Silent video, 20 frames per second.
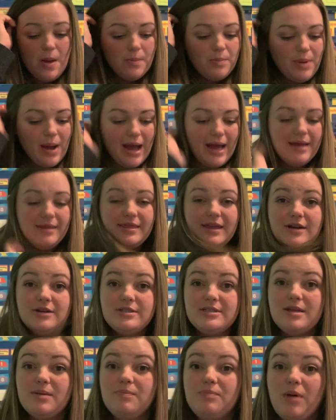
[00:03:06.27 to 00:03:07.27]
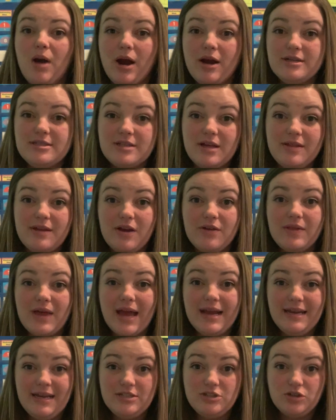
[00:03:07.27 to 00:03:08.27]
but there's some parts on there that
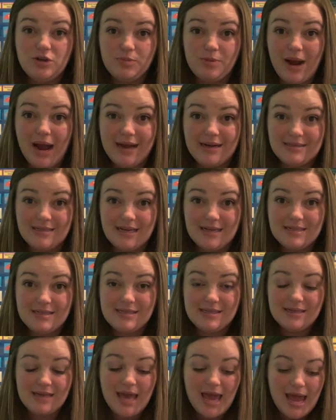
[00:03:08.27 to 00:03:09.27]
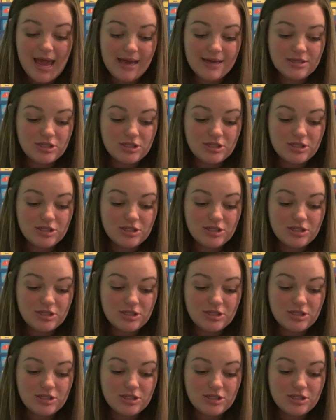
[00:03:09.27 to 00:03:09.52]
I need you to practice, okay?